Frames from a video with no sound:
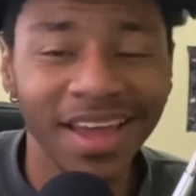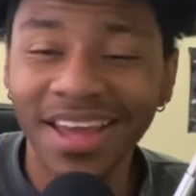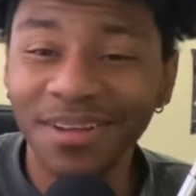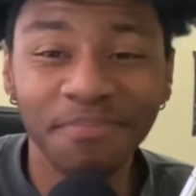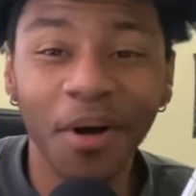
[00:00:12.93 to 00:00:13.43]

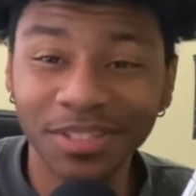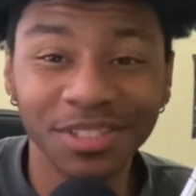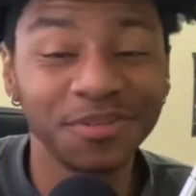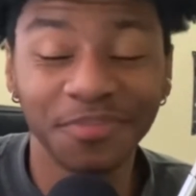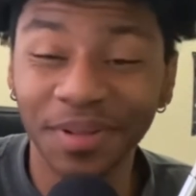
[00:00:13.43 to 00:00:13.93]
Boston's a
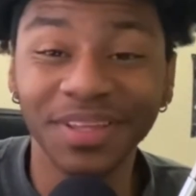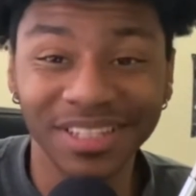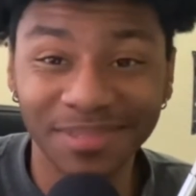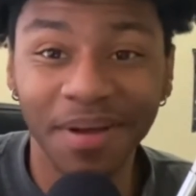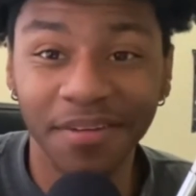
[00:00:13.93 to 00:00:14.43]
really good
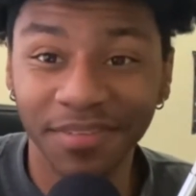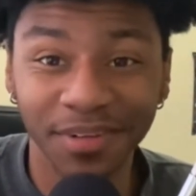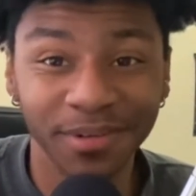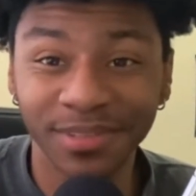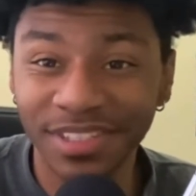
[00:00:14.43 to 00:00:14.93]
spot for you.
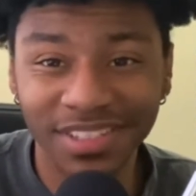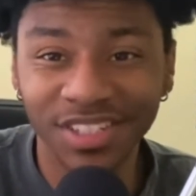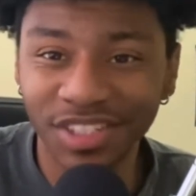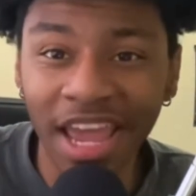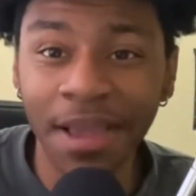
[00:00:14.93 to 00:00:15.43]
Just
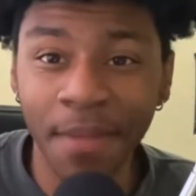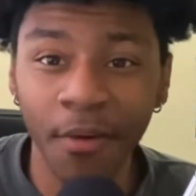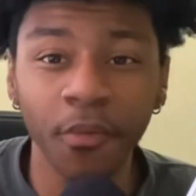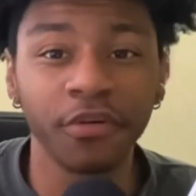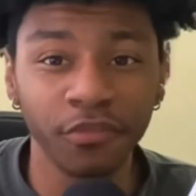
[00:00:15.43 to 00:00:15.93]
take my
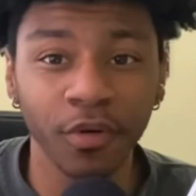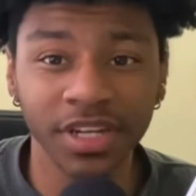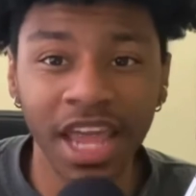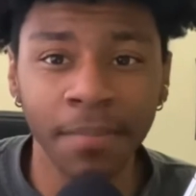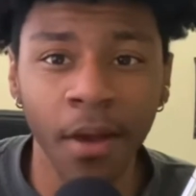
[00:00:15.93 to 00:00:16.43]
word for it.
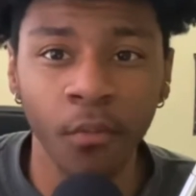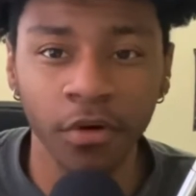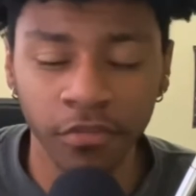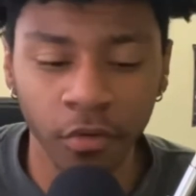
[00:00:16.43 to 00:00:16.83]
Take my word for